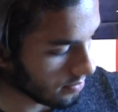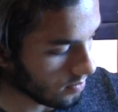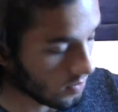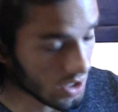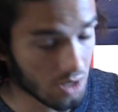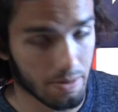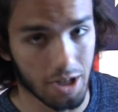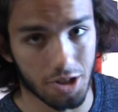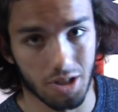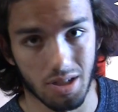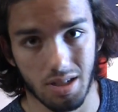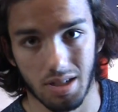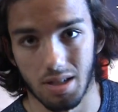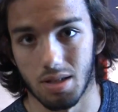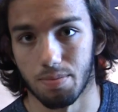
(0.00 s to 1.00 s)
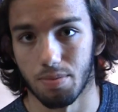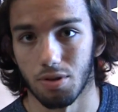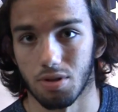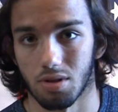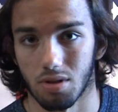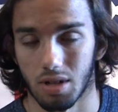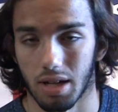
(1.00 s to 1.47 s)
Especially since
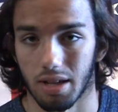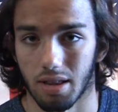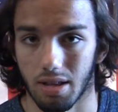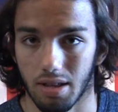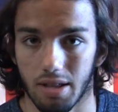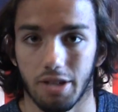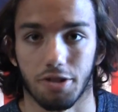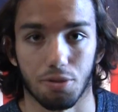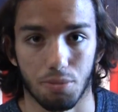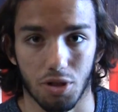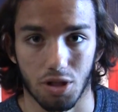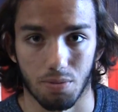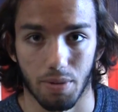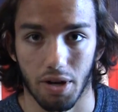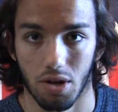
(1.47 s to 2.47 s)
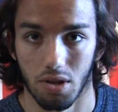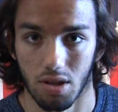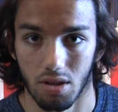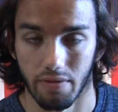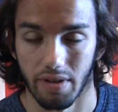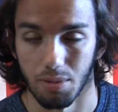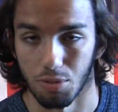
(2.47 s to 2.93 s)
personally I think these are much better than
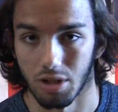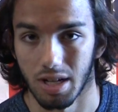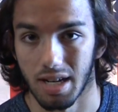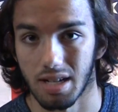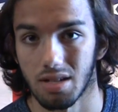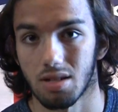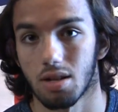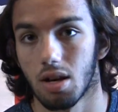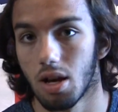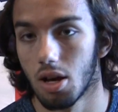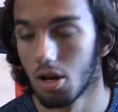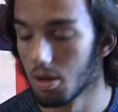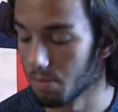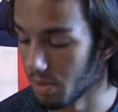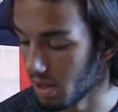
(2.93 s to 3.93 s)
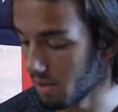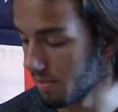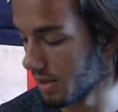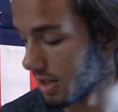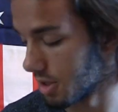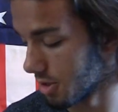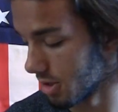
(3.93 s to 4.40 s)
the Vapor 10s, but
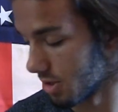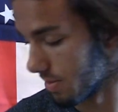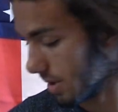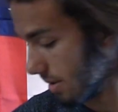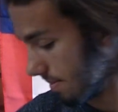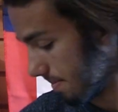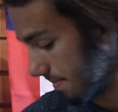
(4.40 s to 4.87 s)
that's just me.